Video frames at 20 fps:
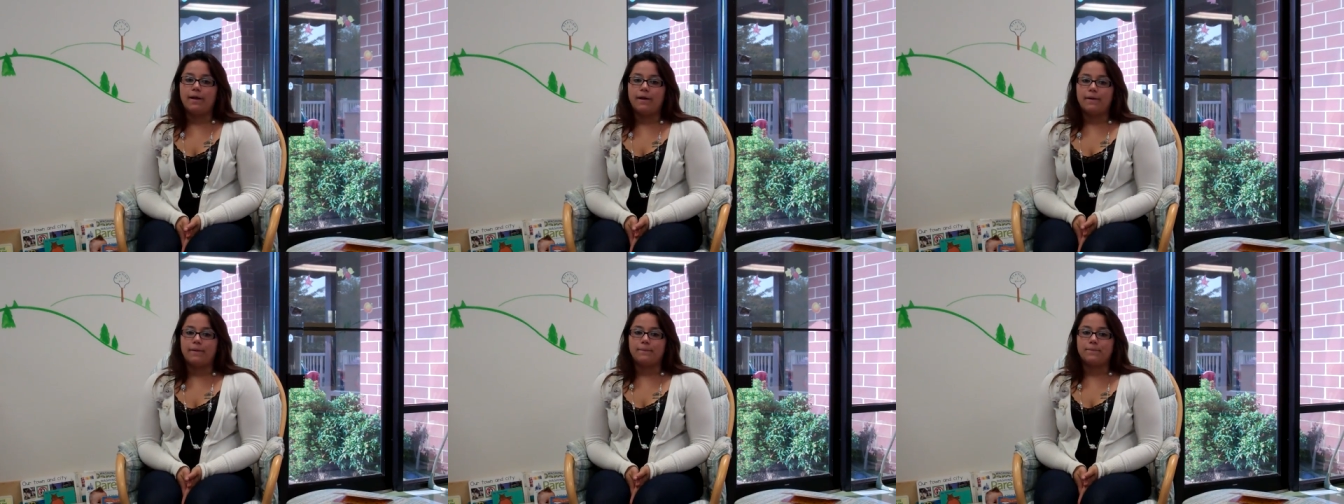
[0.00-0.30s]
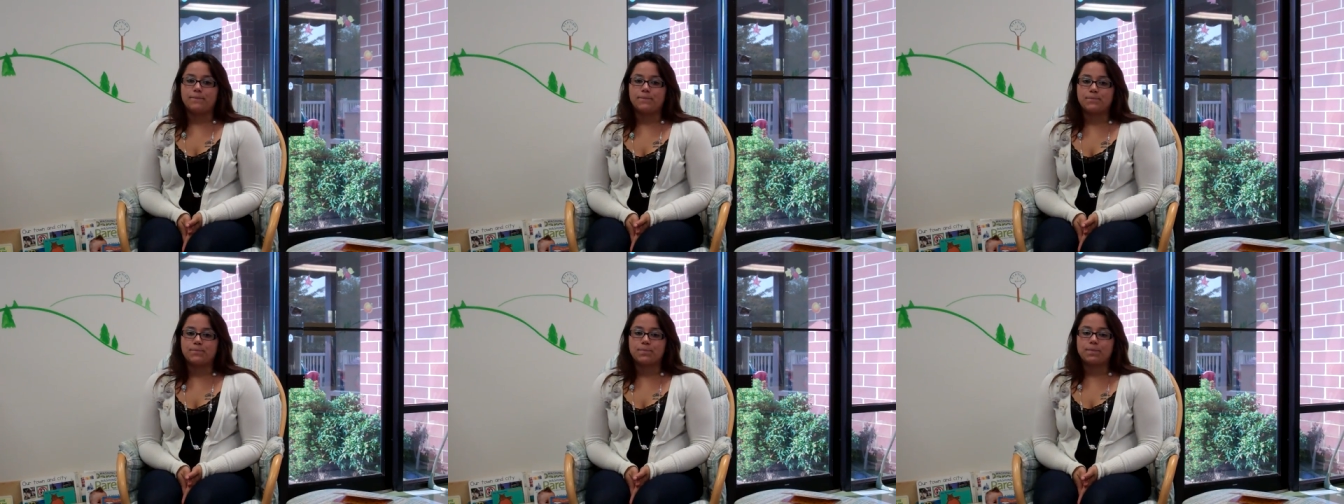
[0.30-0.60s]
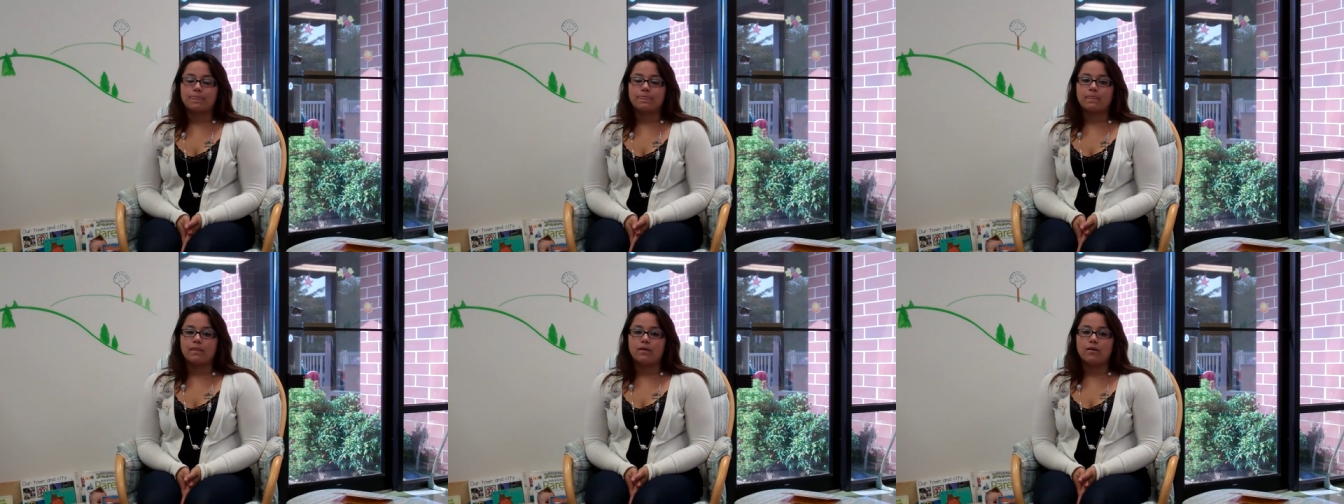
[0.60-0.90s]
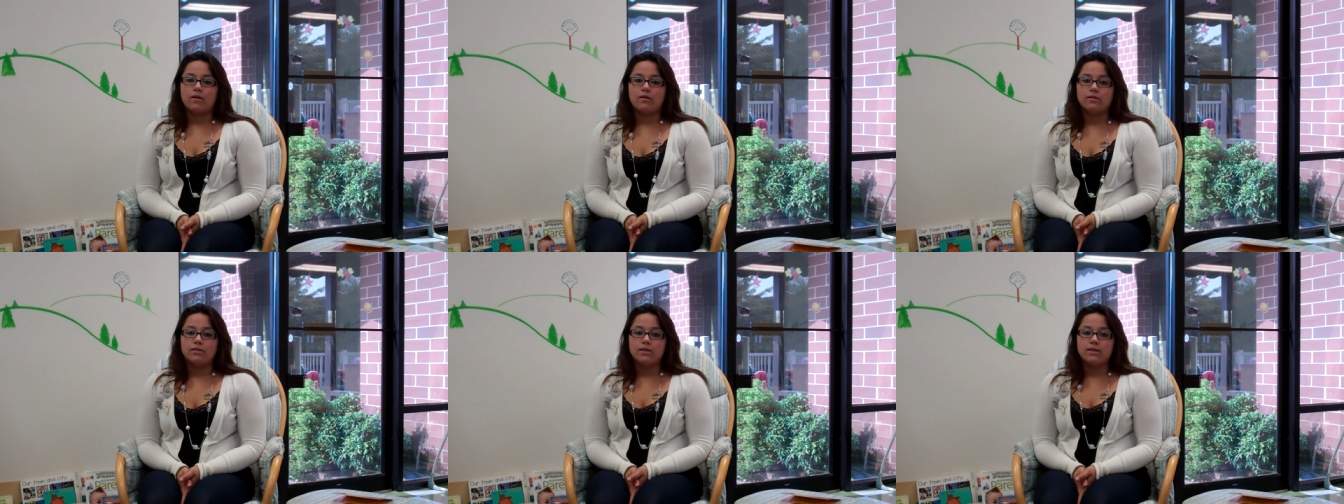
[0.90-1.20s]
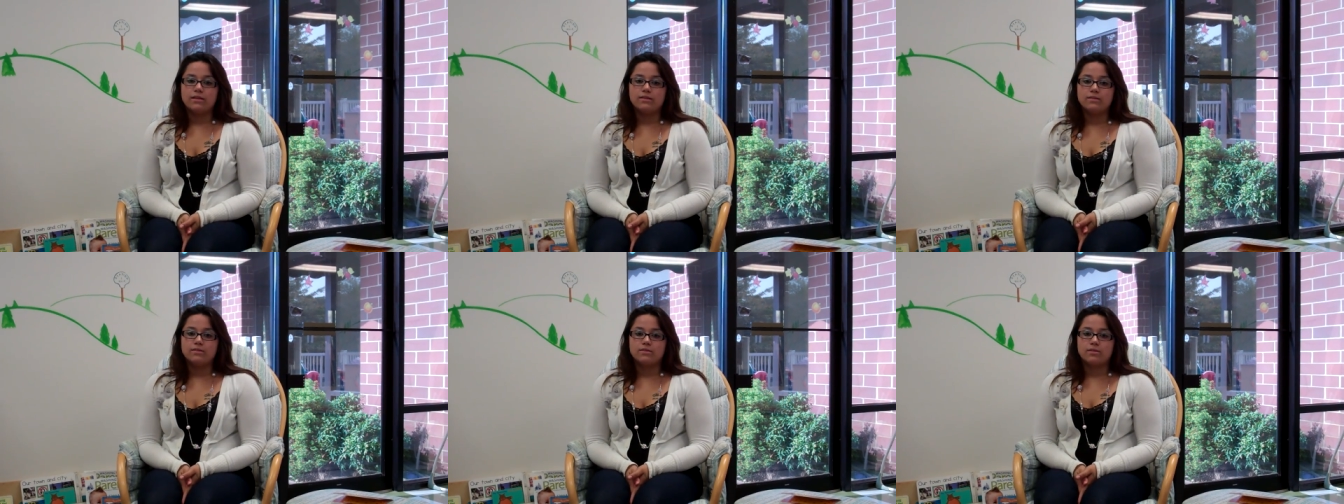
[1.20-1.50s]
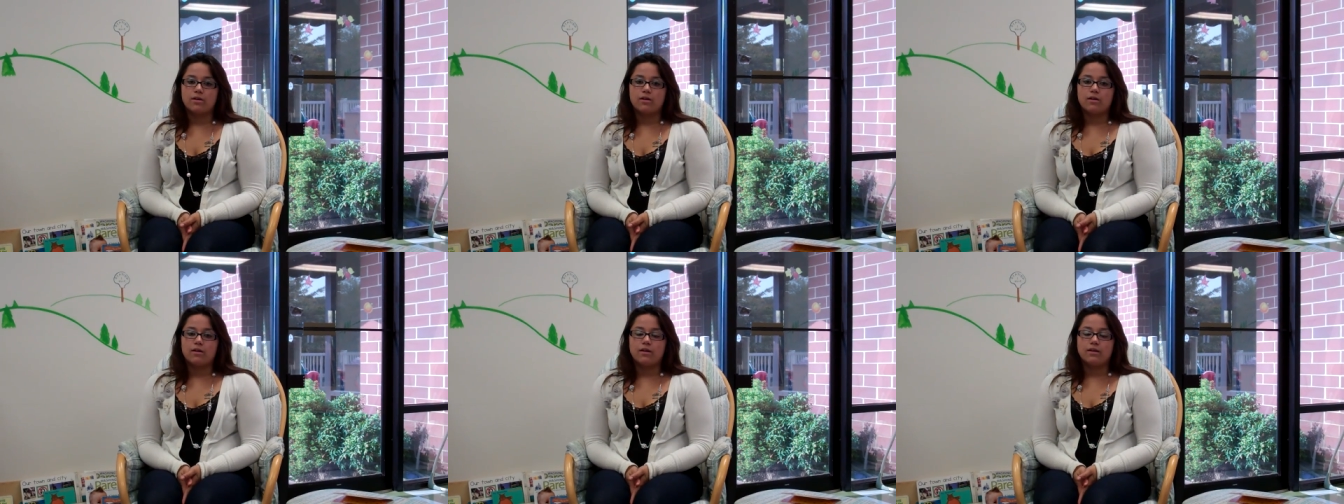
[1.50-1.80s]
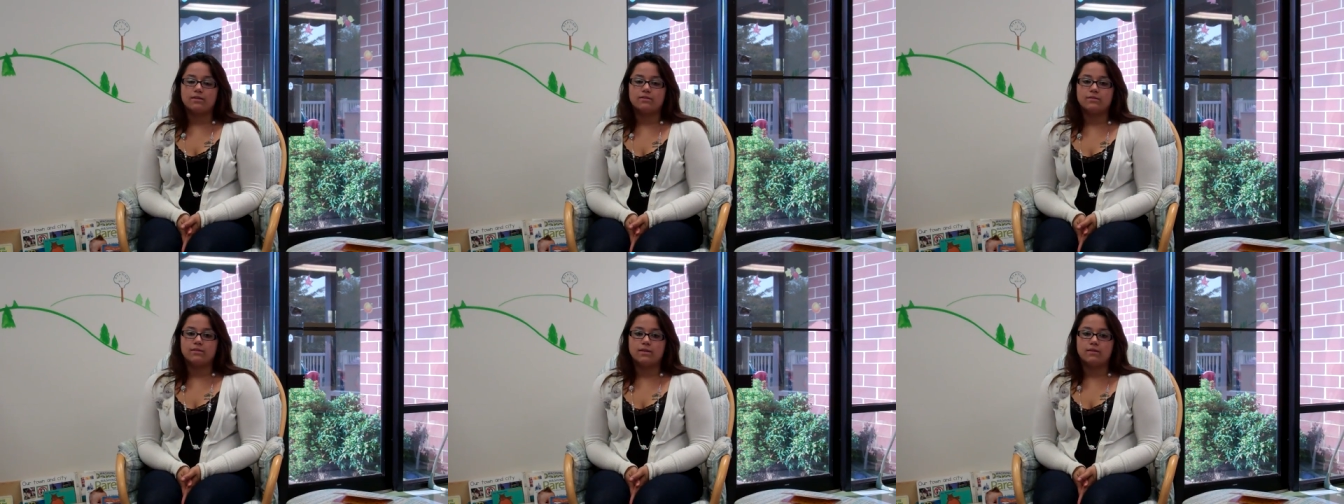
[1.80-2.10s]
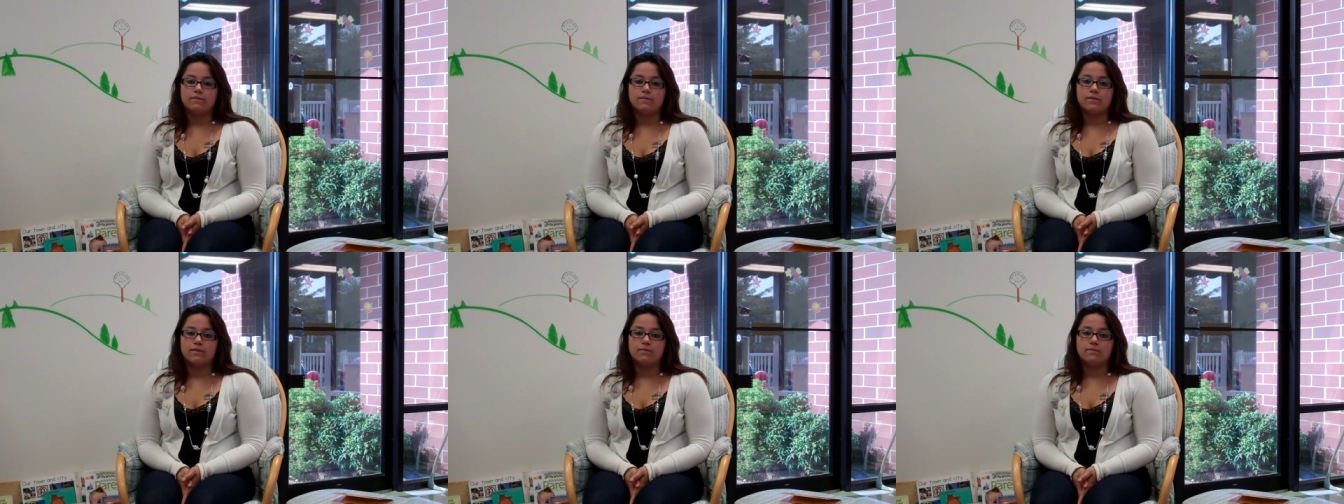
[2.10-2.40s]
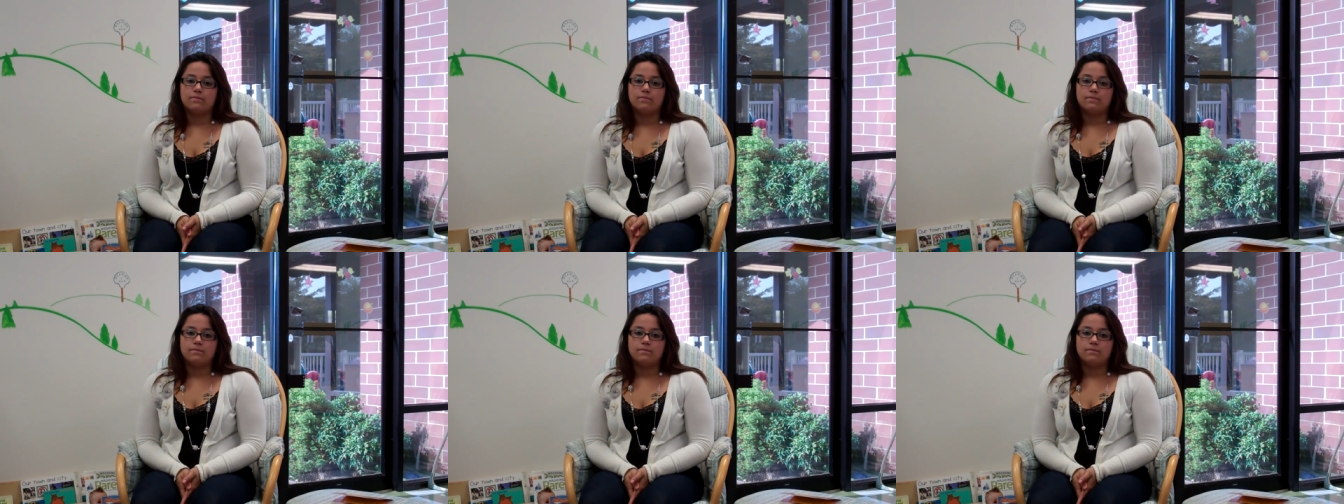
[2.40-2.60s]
Um, Early Head Start has given